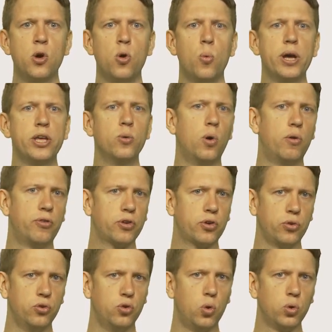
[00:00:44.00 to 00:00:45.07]
When you offer
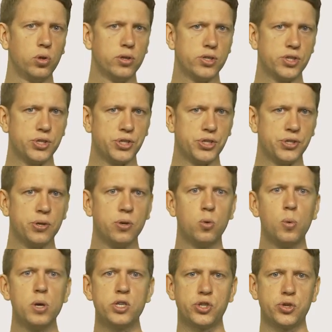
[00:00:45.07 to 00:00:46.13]
condolences,
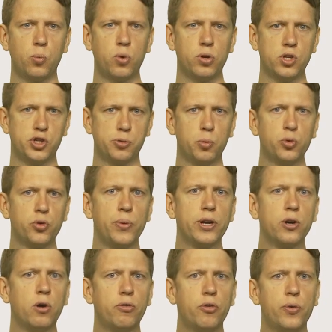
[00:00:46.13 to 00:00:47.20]
wish someone a smooth
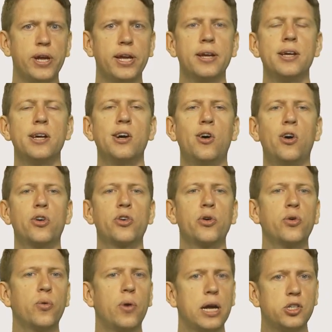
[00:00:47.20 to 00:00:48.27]
recovery, or
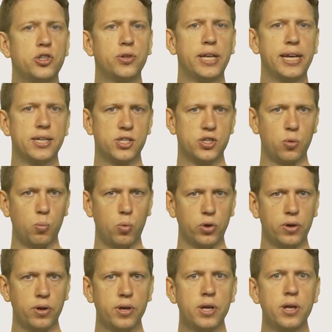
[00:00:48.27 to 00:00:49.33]
congratulate
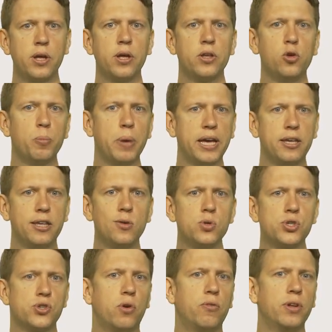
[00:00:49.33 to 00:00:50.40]
someone, you make
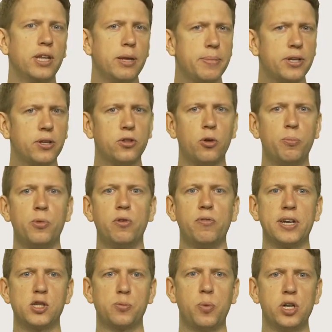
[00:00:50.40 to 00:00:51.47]
use of a limited number of
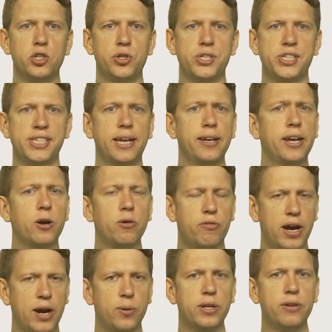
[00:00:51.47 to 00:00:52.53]
expressions and they are
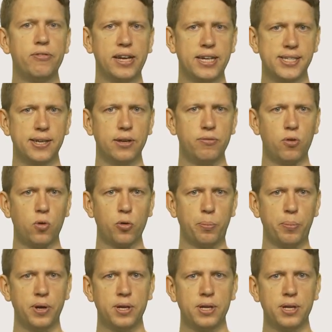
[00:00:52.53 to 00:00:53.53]
fairly fixed in form.